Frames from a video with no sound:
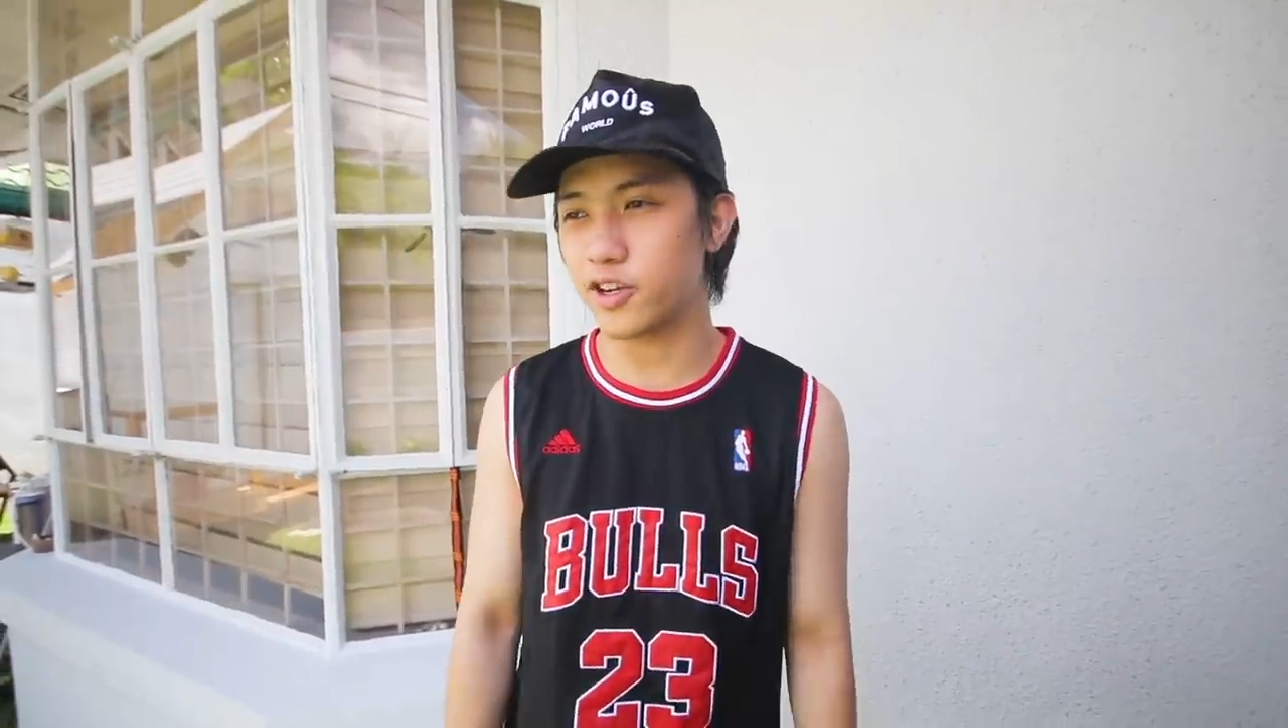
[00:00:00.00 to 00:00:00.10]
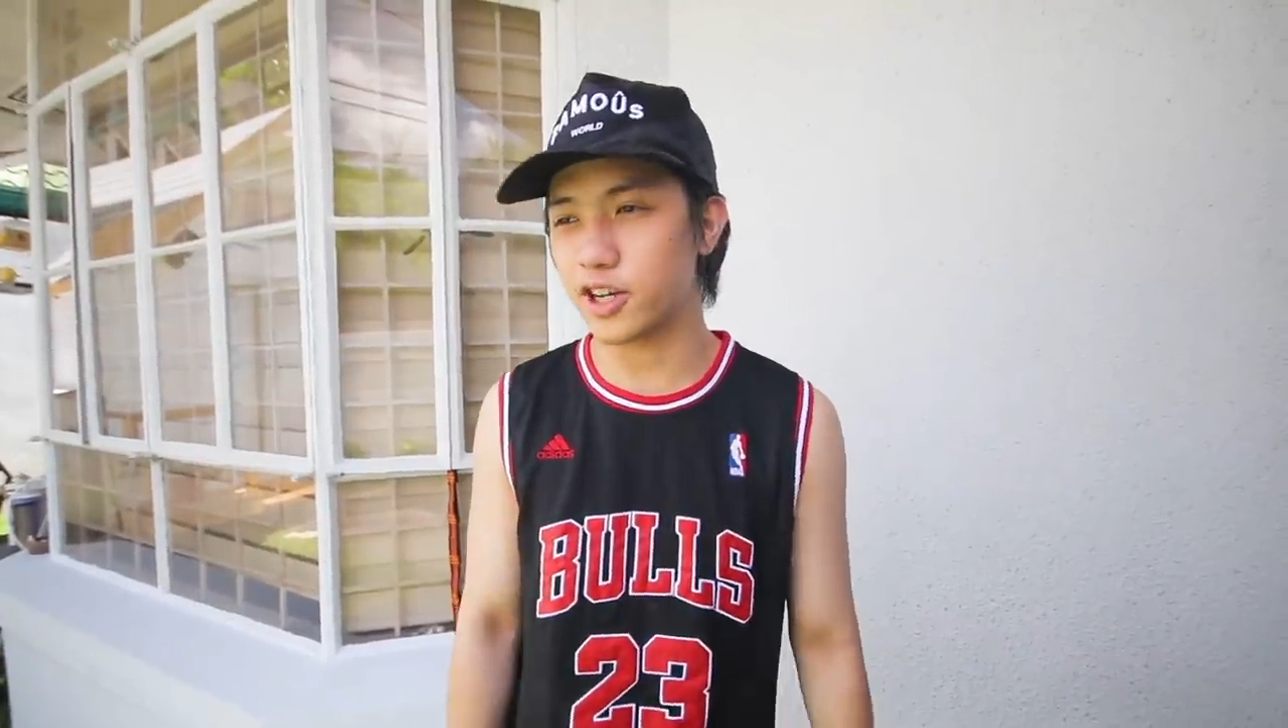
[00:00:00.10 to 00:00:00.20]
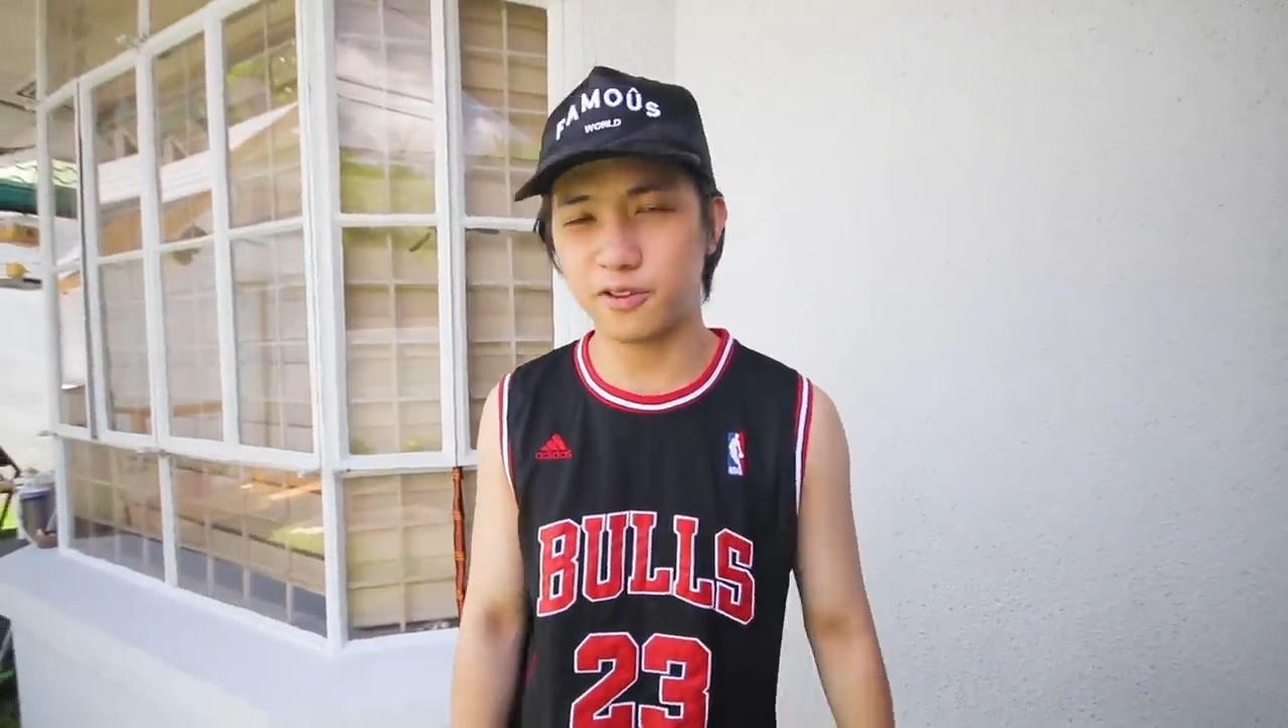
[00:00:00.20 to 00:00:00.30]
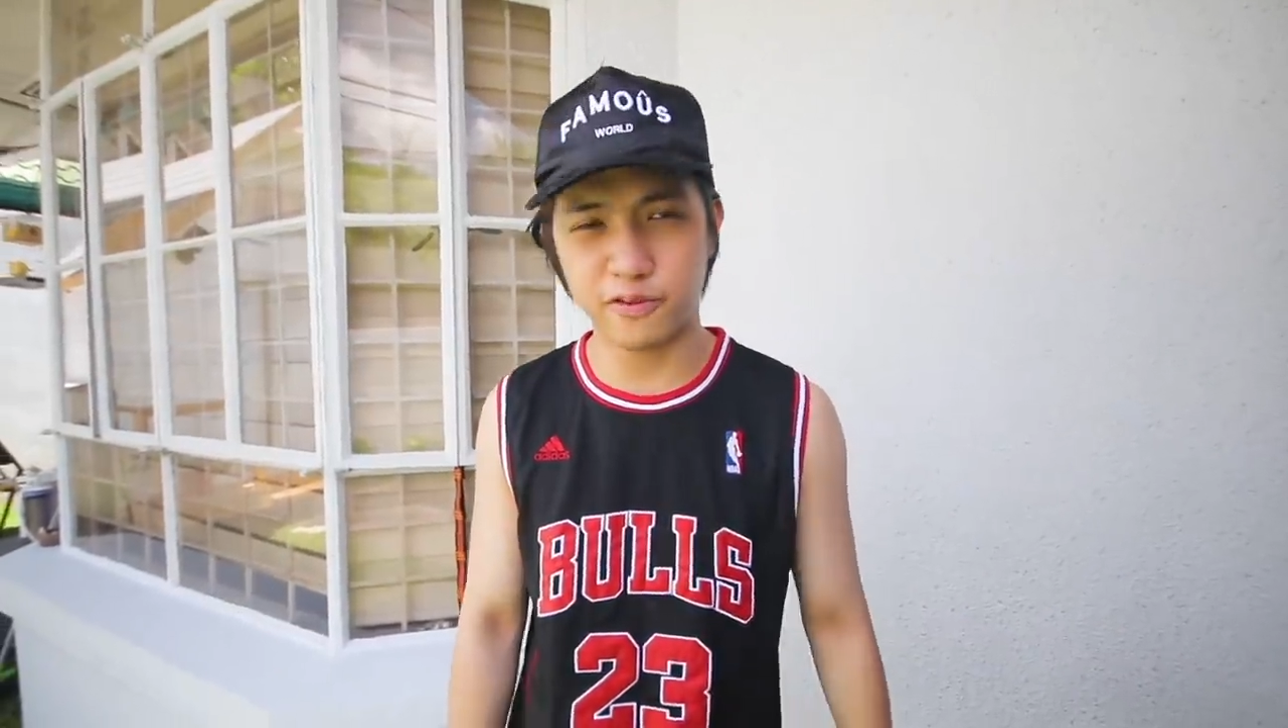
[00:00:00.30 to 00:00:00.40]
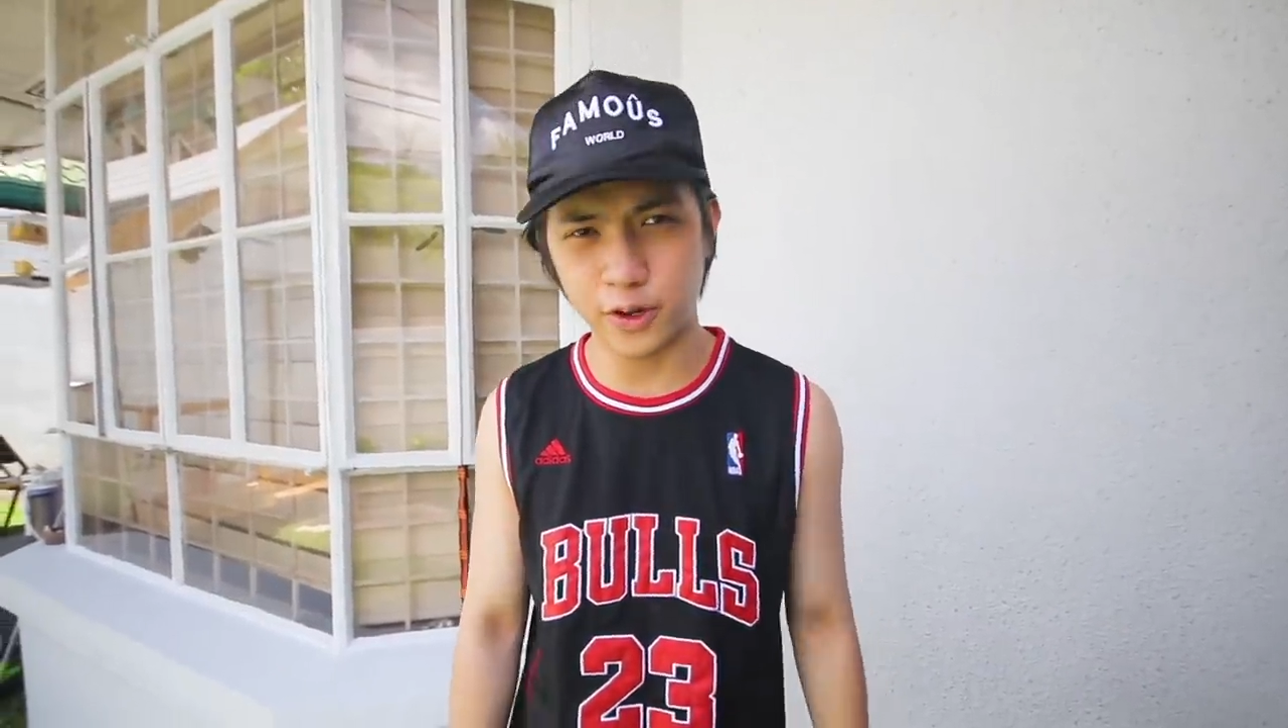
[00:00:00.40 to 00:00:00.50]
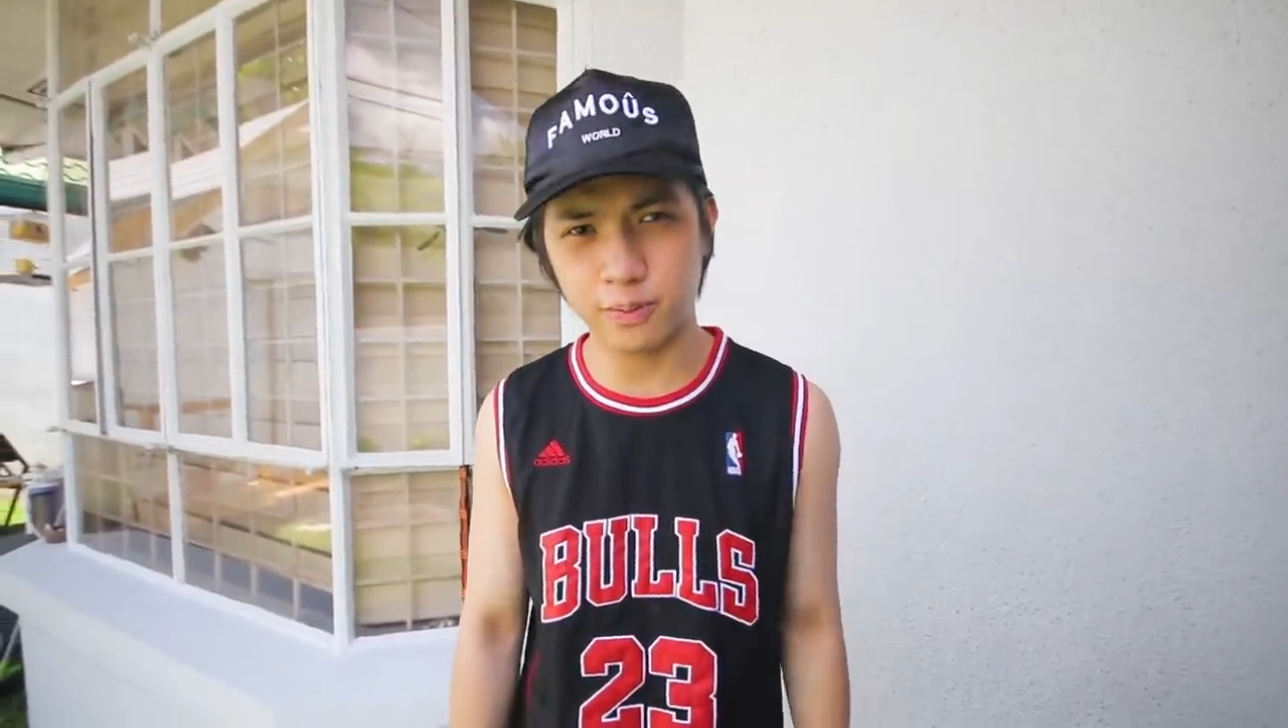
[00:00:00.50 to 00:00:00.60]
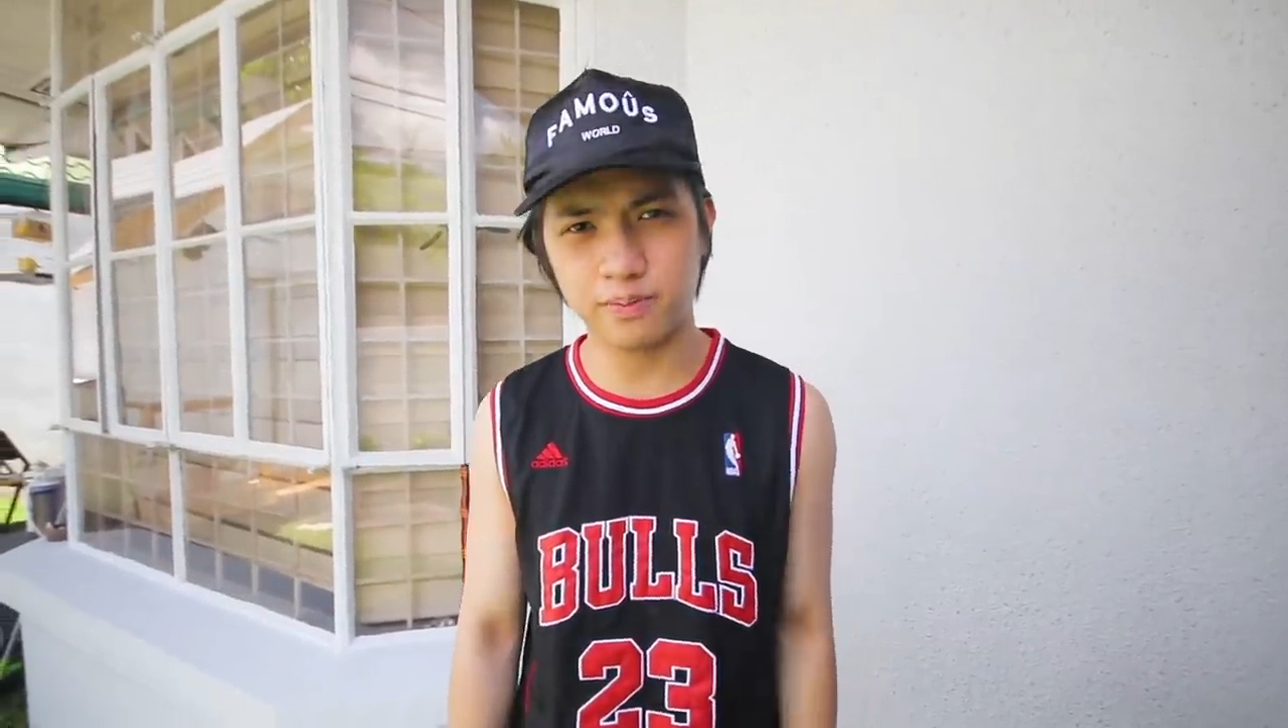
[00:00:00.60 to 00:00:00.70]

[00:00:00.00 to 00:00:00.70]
gonna film.